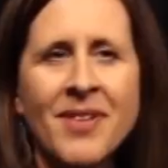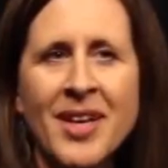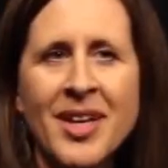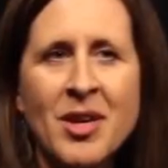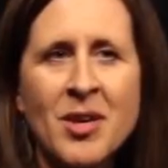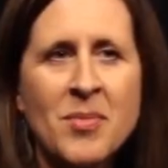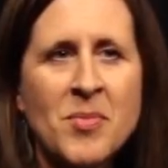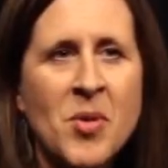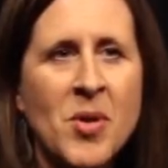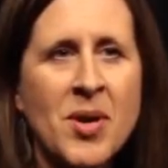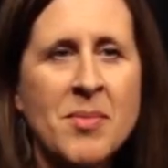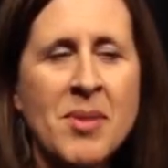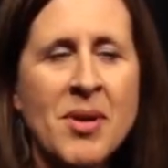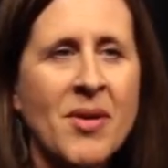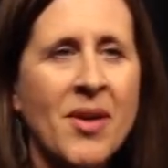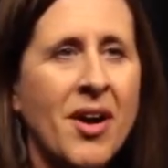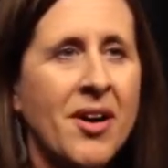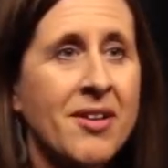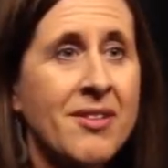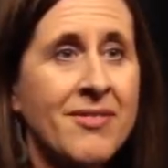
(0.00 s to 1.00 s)
to find out more
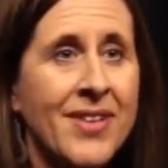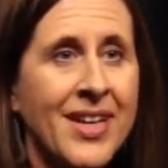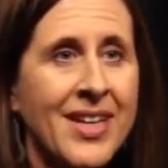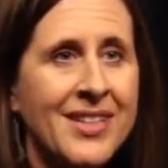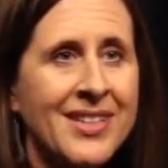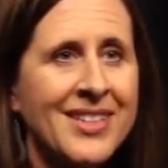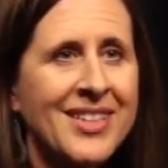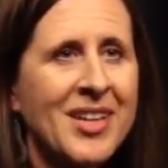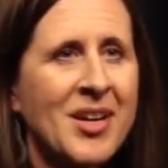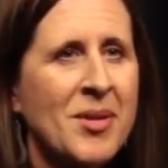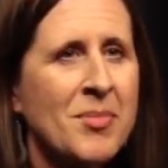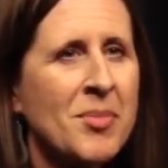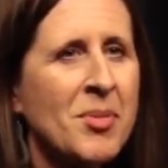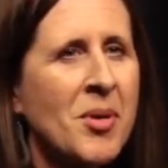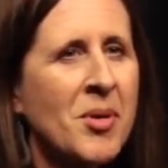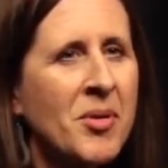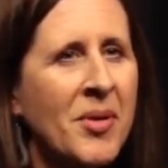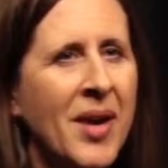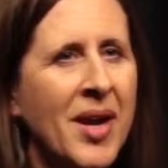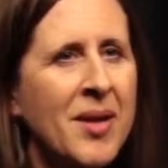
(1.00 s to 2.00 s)
about our events, our
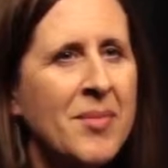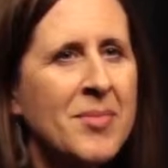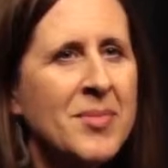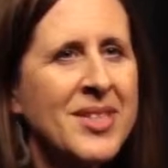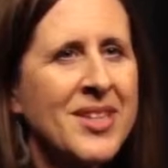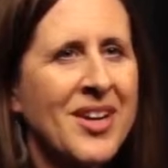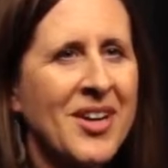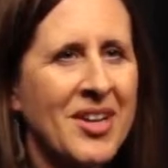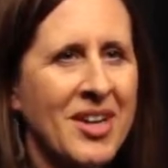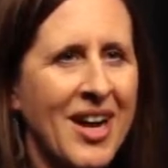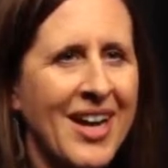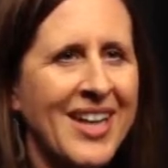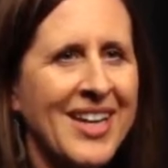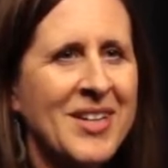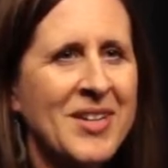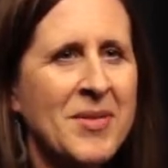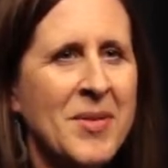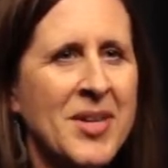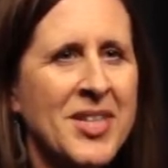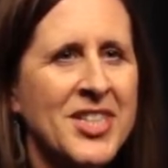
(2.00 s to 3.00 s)
programs, our
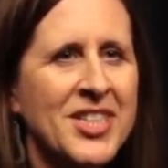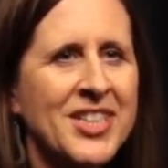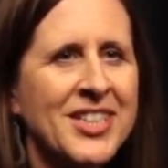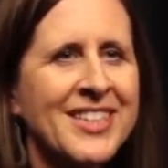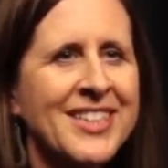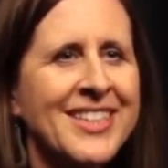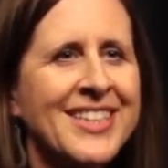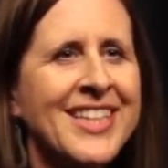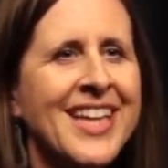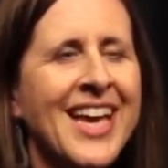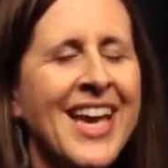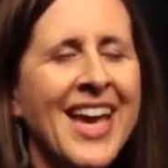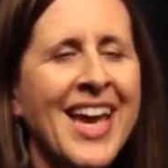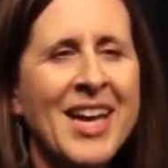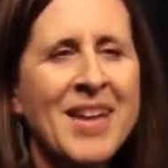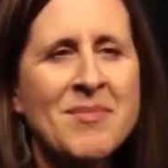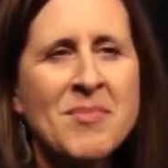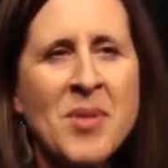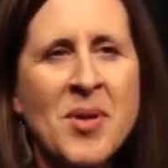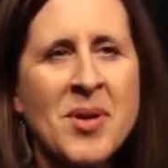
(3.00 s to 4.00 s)
guiding questions,
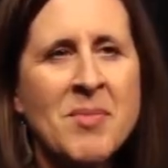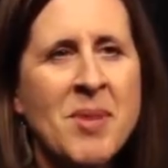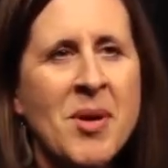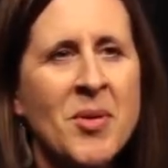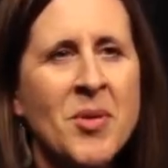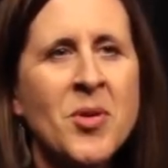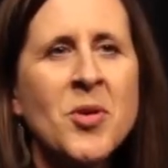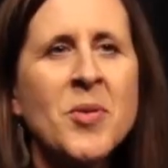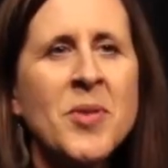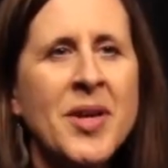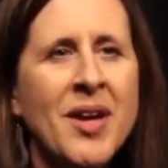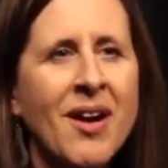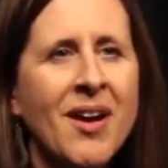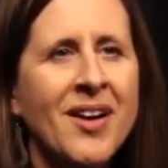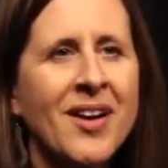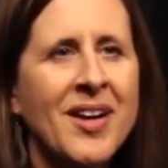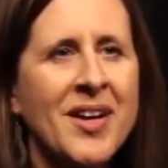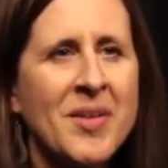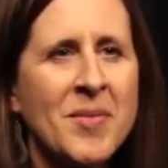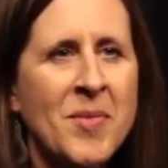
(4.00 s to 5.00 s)
and more about who we
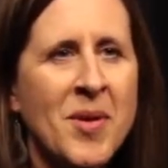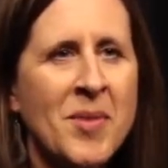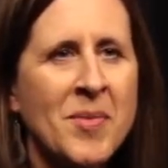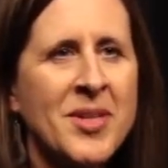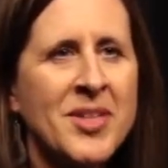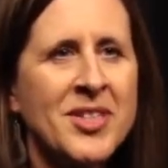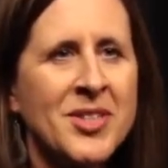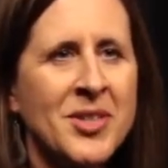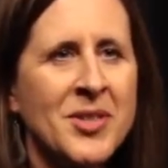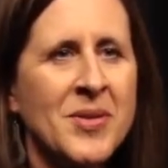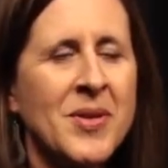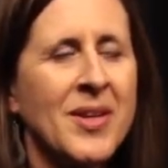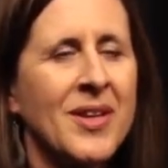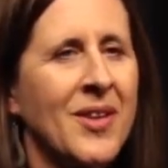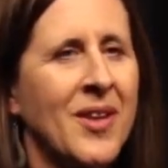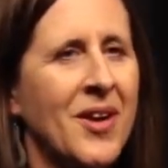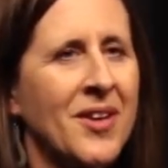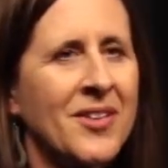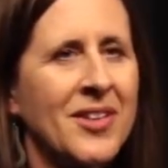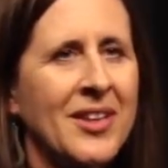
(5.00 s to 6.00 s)
are and what we do
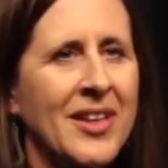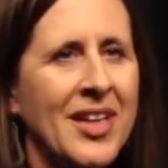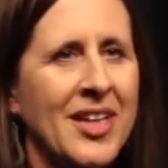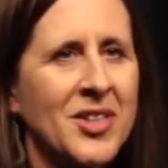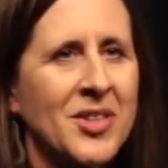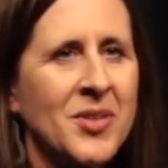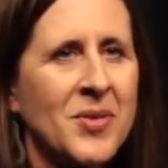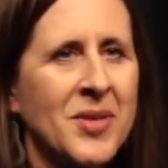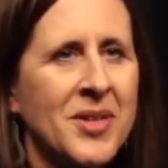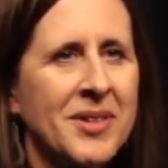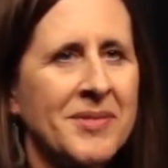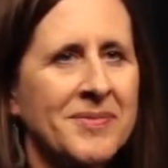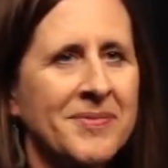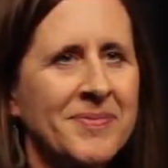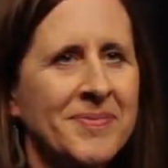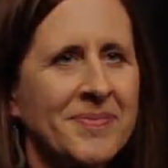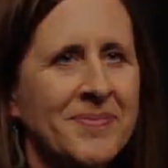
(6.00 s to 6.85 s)
along the lakeshore.